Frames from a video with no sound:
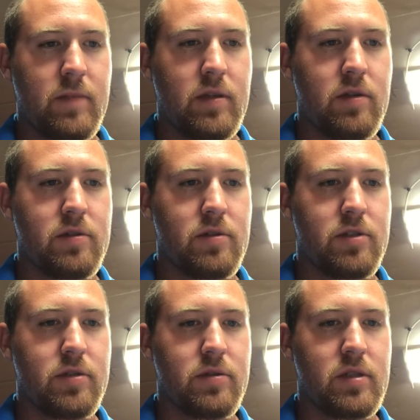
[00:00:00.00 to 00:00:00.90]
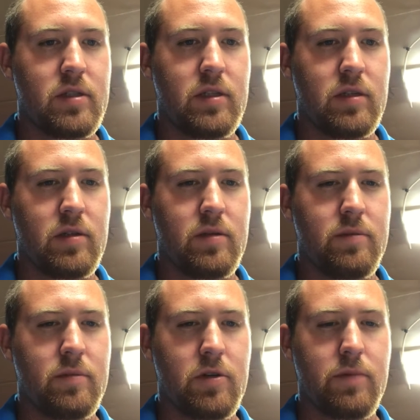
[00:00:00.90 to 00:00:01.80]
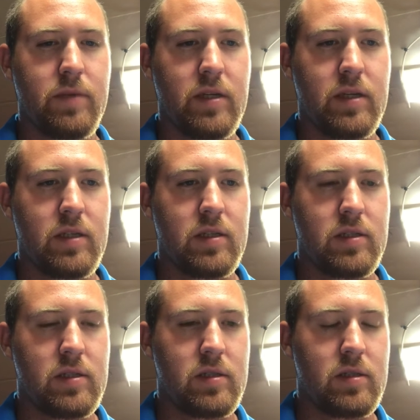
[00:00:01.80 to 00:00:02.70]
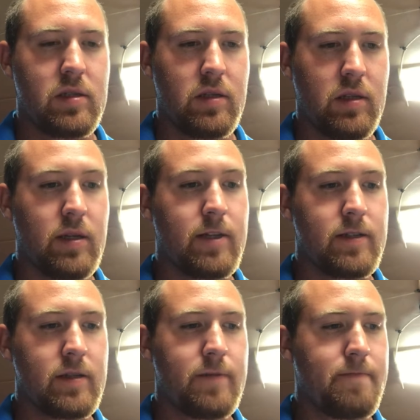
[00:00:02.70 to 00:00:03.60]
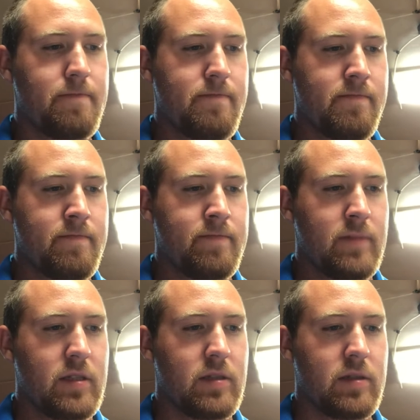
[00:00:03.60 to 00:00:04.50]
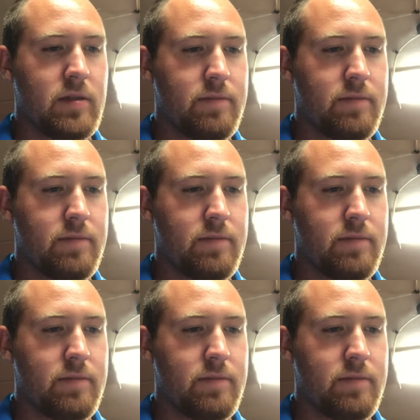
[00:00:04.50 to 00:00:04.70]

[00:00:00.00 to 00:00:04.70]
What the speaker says: It also shows the marker beacons and